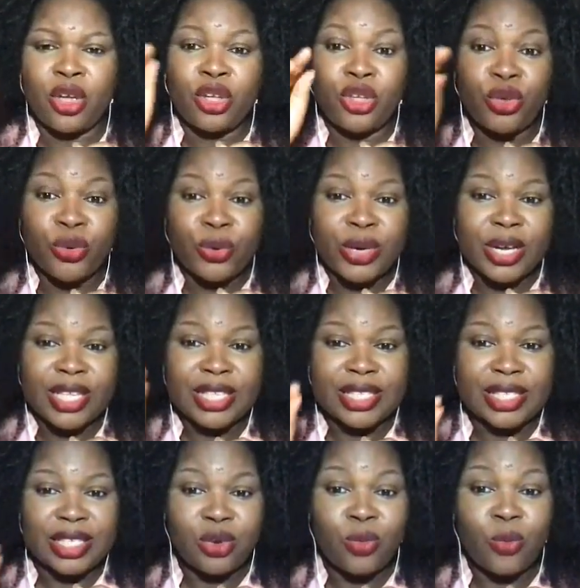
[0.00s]
you can
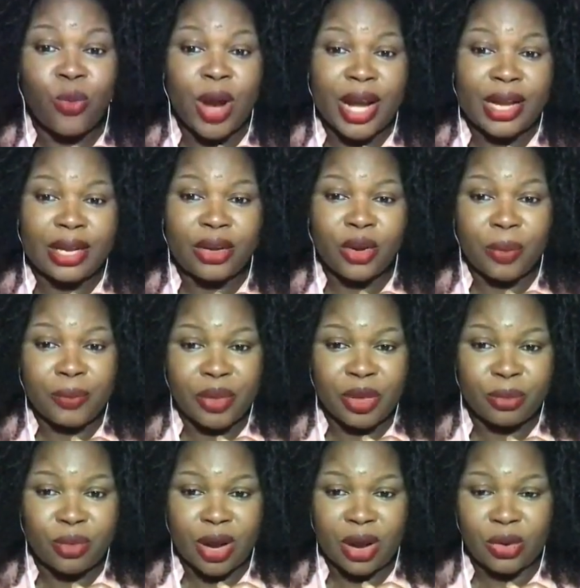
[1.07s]
see when your
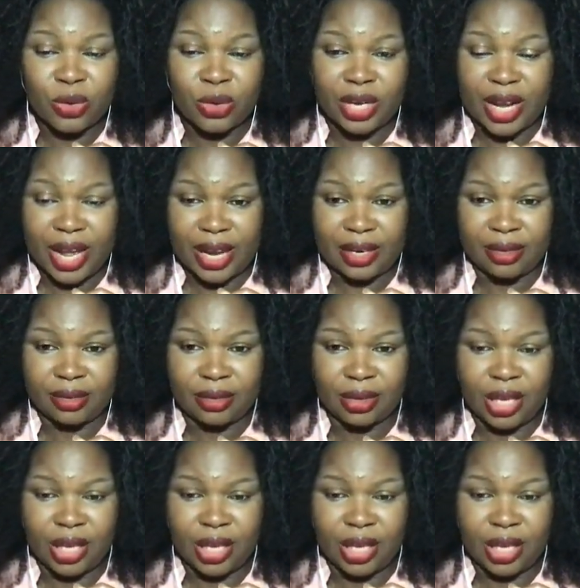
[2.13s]
people are online.